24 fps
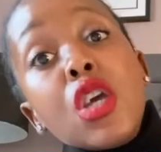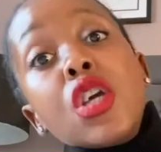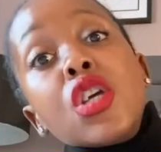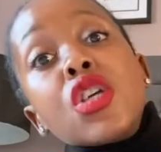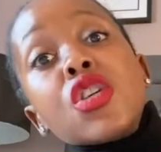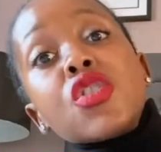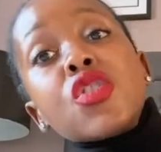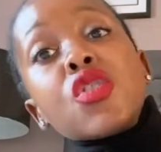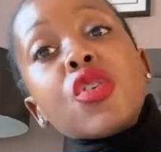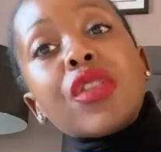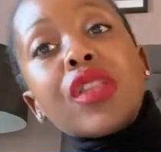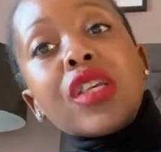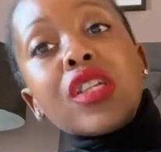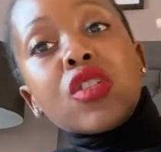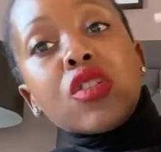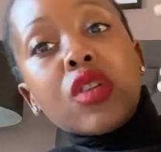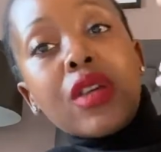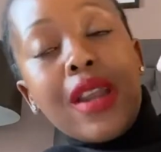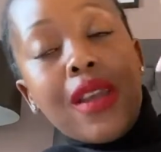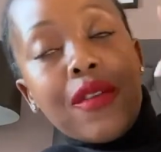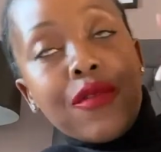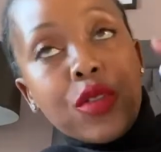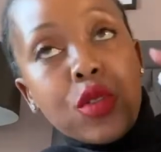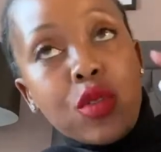So that's going
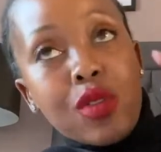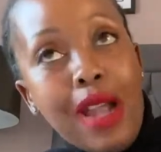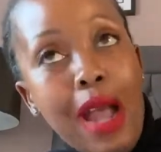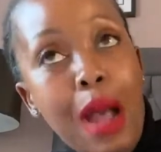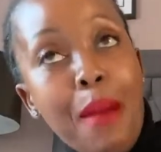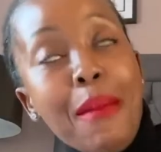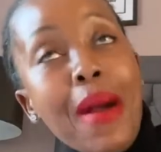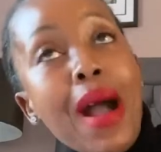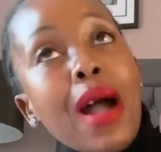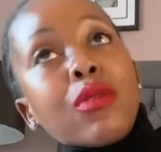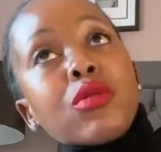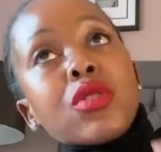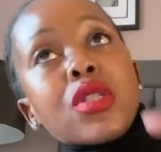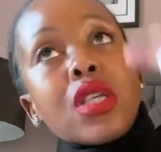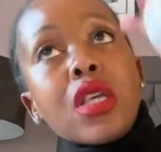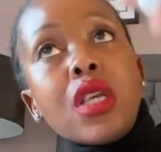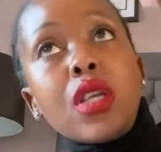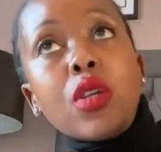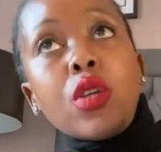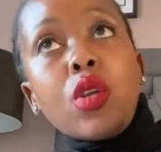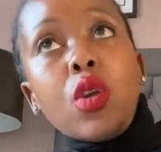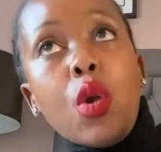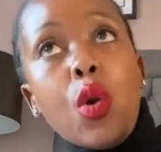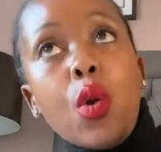to have to come out
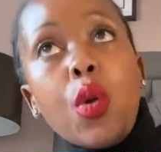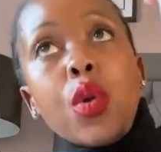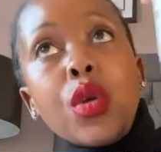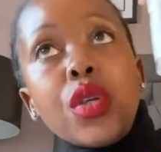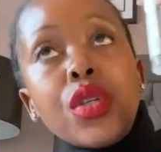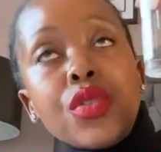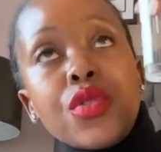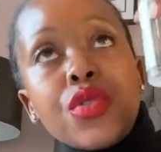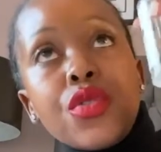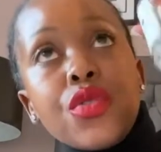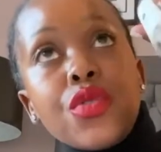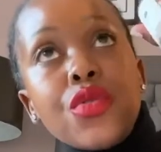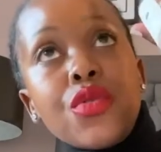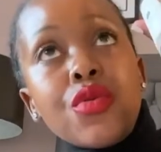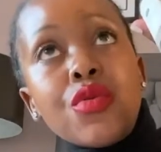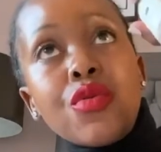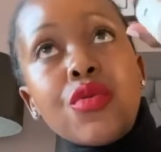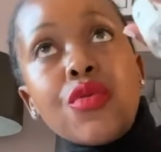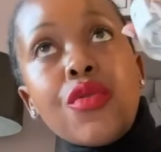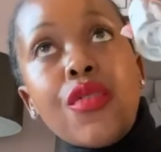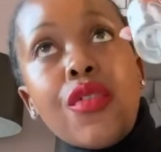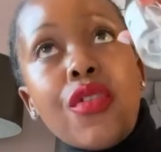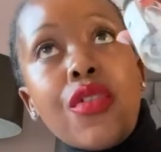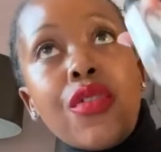and go
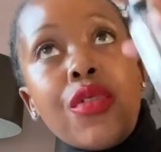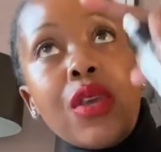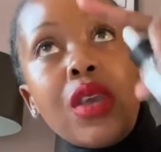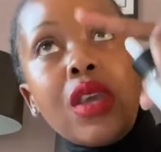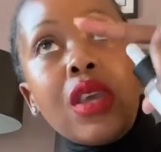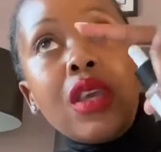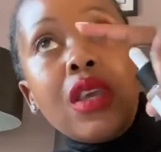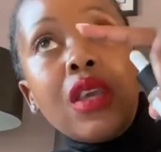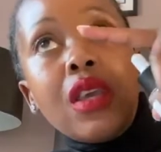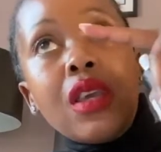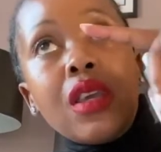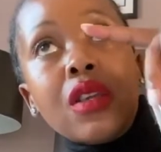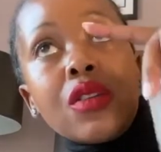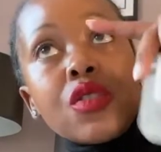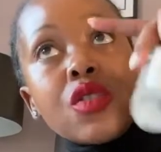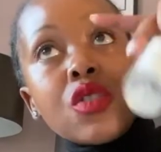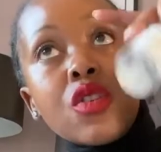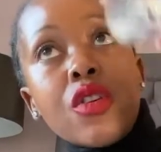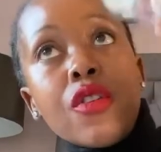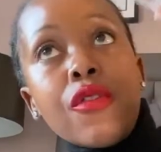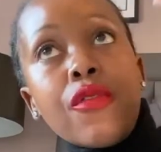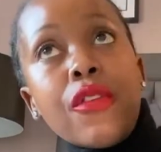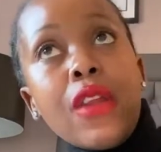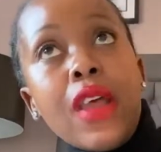into the
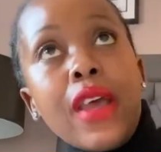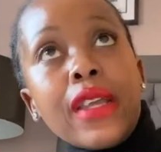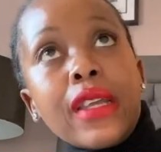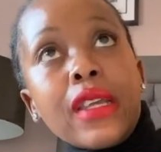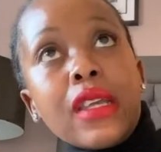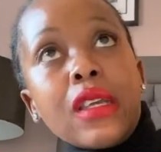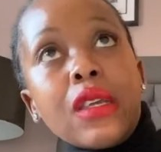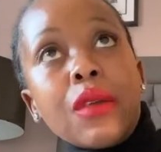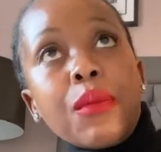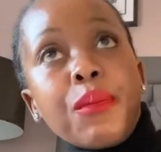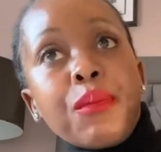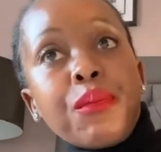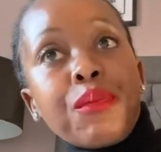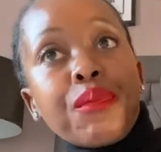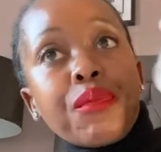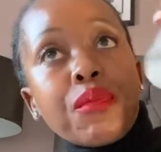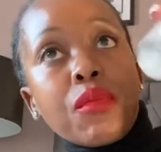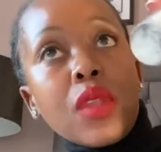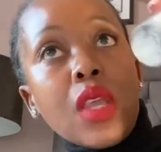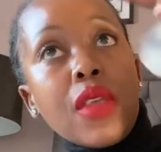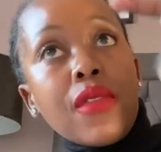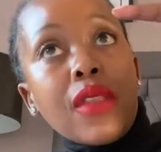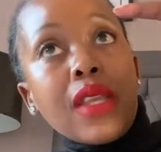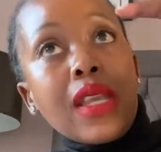sort of like
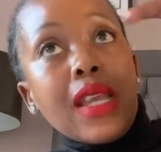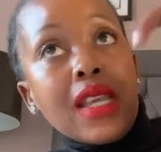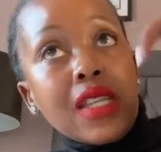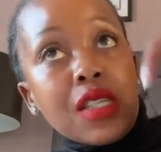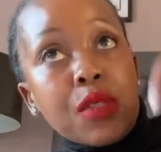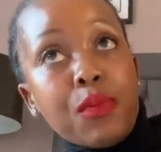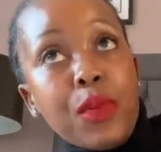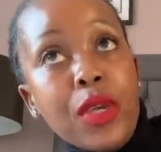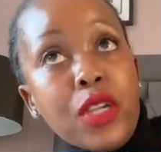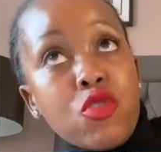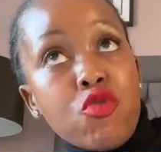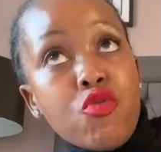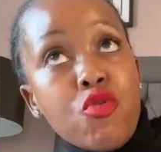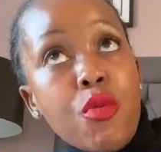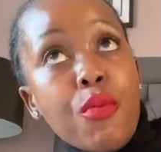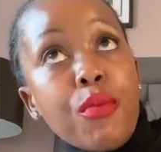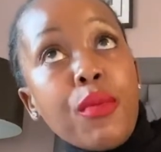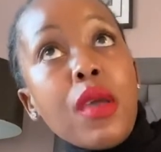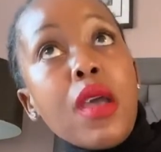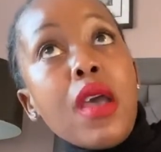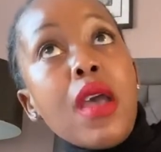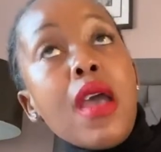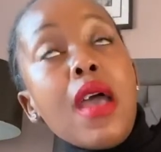the guest bedroom.